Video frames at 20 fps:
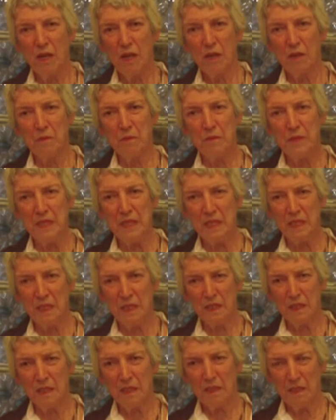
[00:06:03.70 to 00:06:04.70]
or
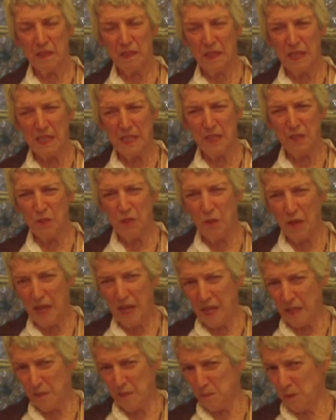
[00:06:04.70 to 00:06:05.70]
letting your
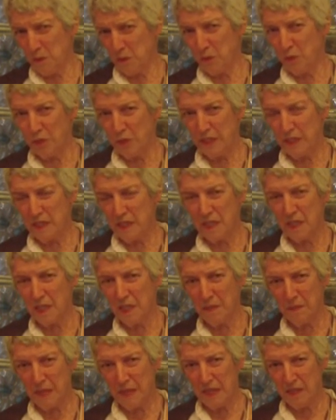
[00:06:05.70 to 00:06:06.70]
animal traits
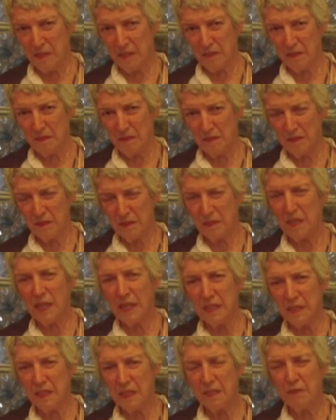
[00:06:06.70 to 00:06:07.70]
come out?
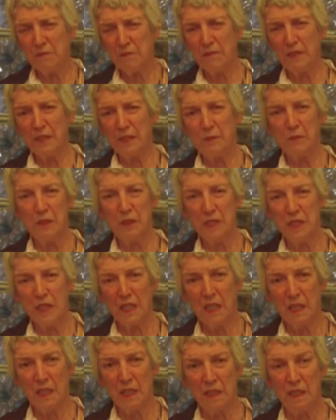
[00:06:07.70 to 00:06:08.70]
Identify with
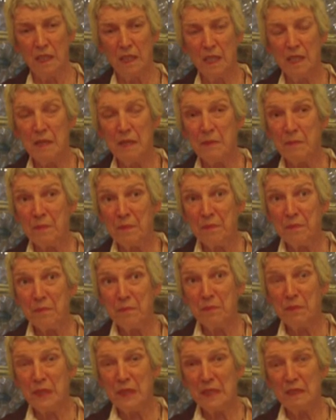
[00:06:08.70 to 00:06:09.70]
God.
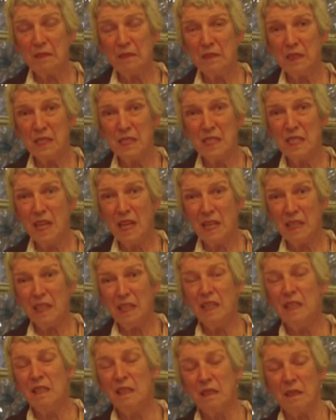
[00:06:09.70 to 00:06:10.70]
But it's not
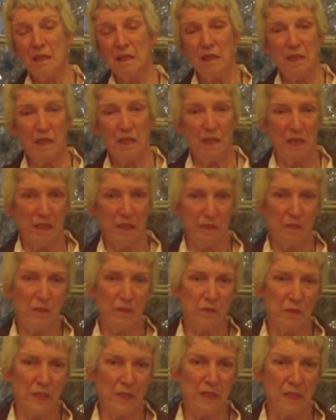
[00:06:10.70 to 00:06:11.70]
in now
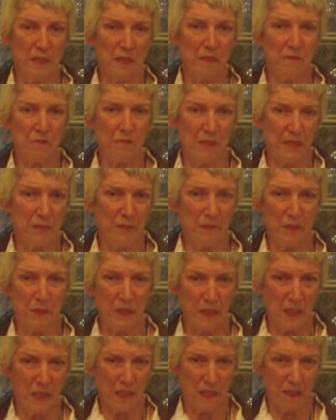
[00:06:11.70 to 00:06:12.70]
to identify
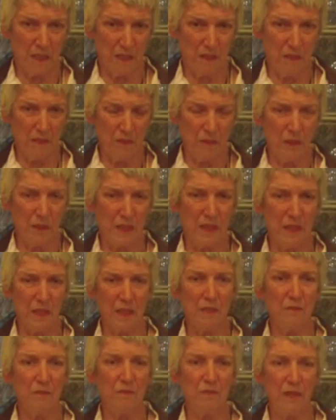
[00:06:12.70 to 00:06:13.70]
with God. You
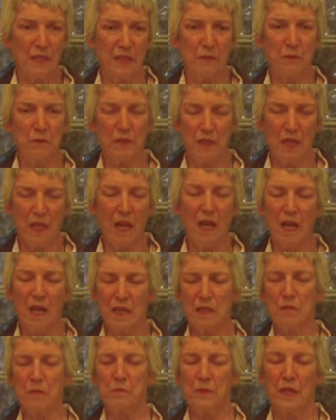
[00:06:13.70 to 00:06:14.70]
identify with the
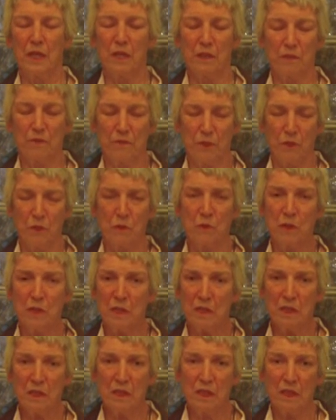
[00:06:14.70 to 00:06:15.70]
hatha part of
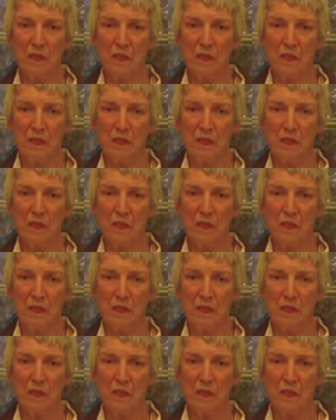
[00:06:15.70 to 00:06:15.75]
yoga,